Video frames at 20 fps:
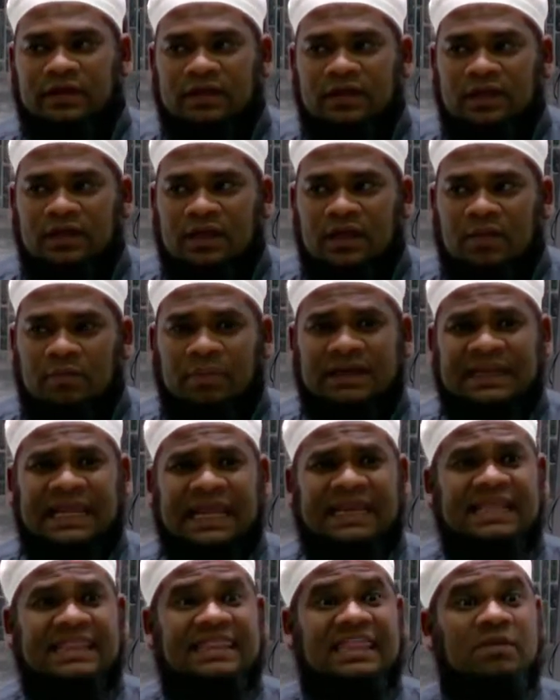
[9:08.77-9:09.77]
See?
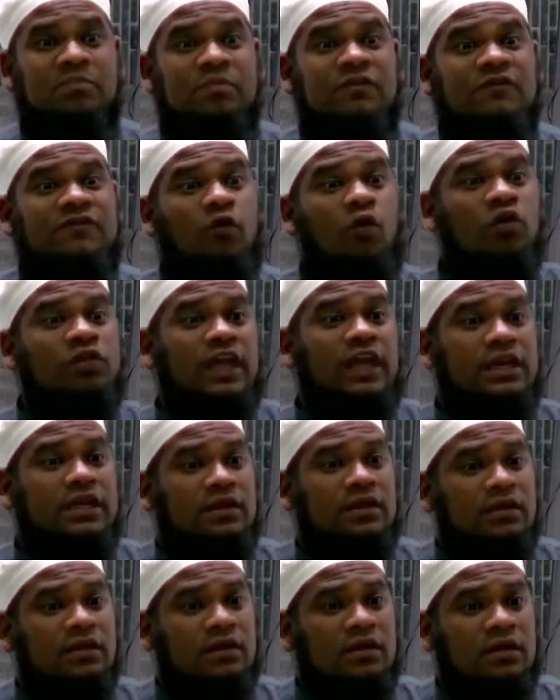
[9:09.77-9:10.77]
But anything before
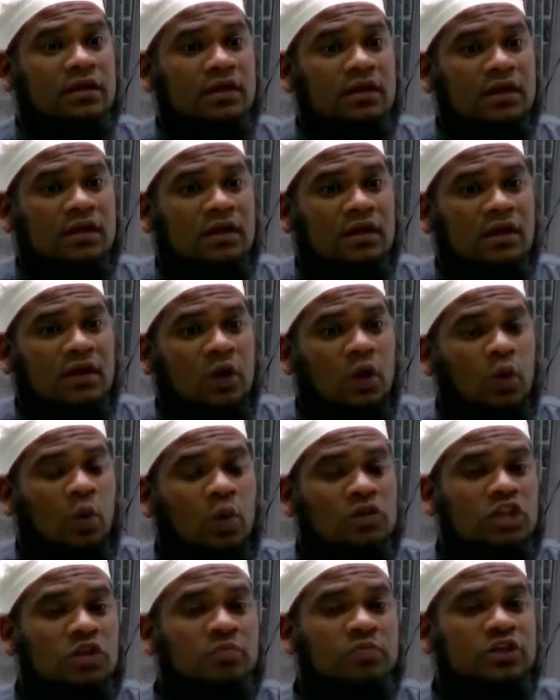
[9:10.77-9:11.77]
that
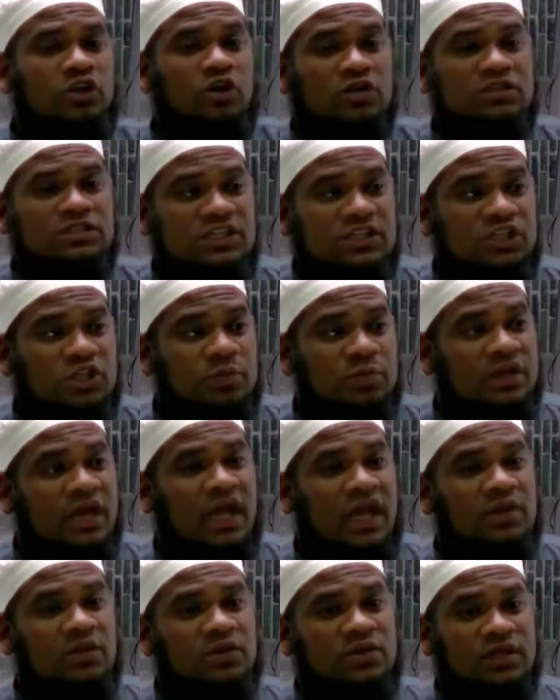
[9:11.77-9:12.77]
will not be considered
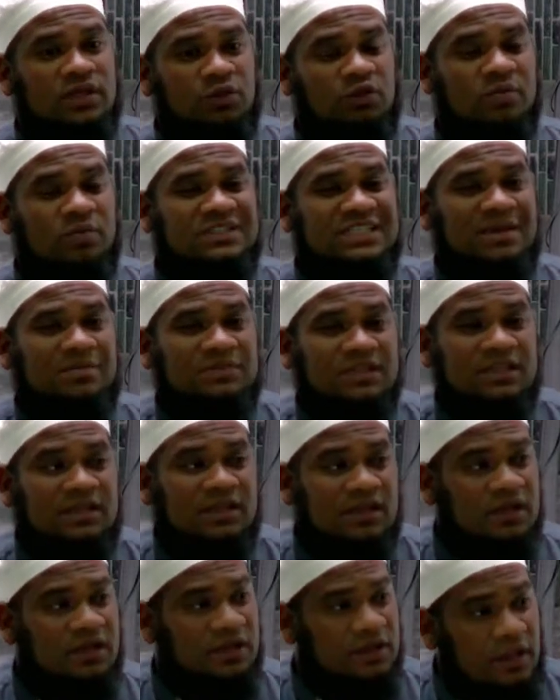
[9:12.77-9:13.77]
to be hayd, it will be
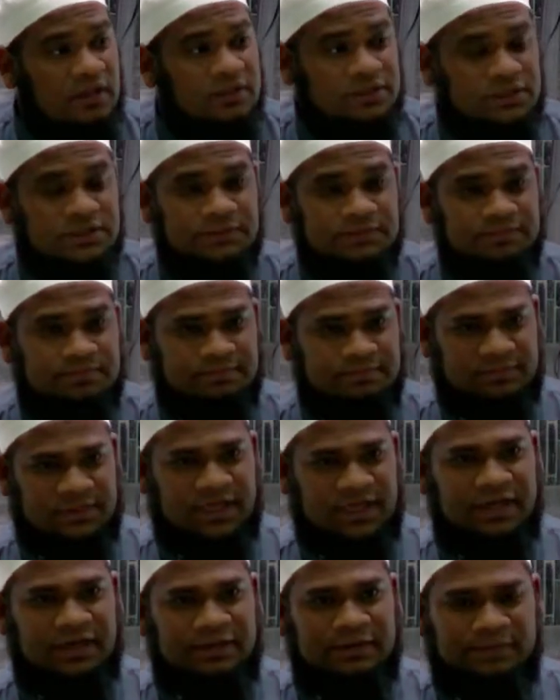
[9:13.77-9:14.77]
something else.
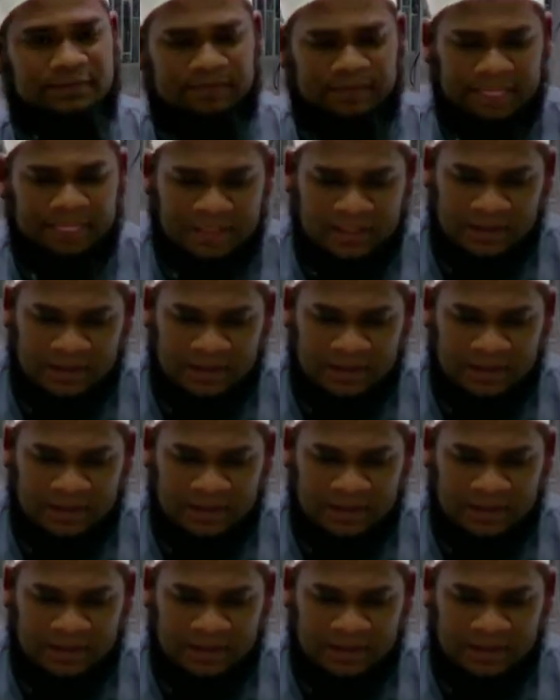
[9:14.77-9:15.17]
Okay?